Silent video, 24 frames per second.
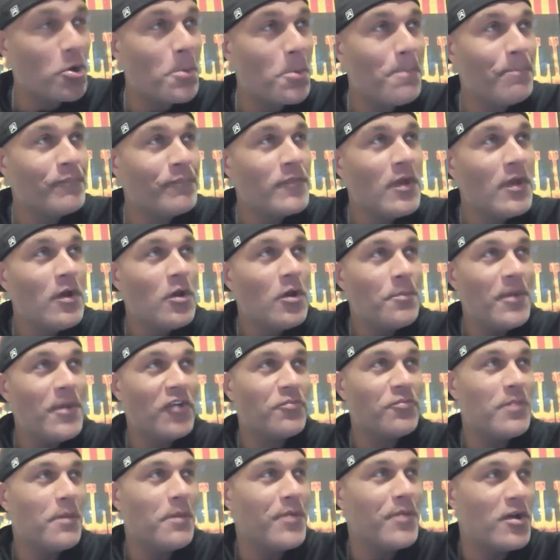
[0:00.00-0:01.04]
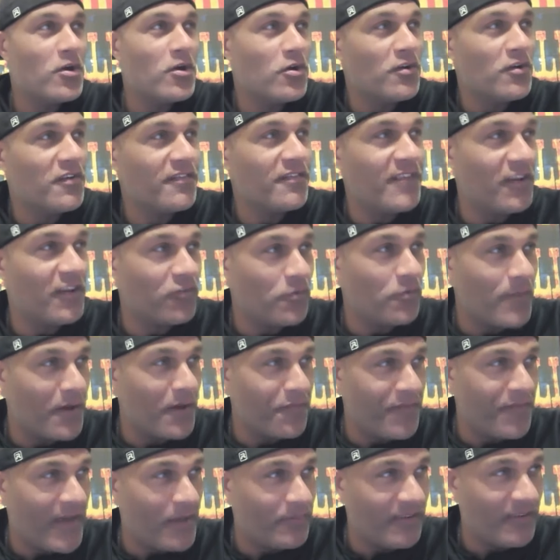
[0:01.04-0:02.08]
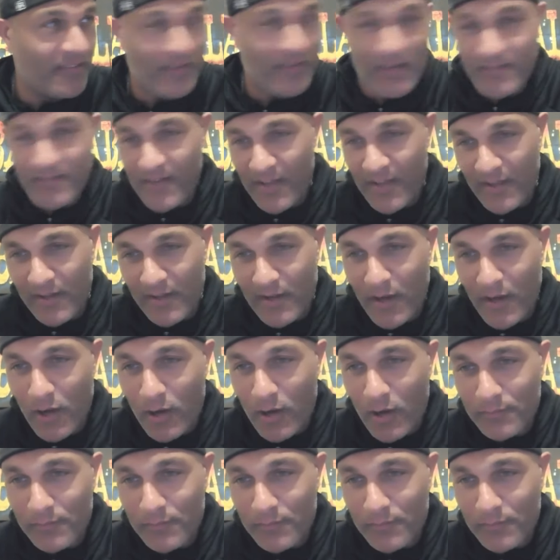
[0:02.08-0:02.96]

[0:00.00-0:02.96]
It makes me bitter is things where my family's not taken care of.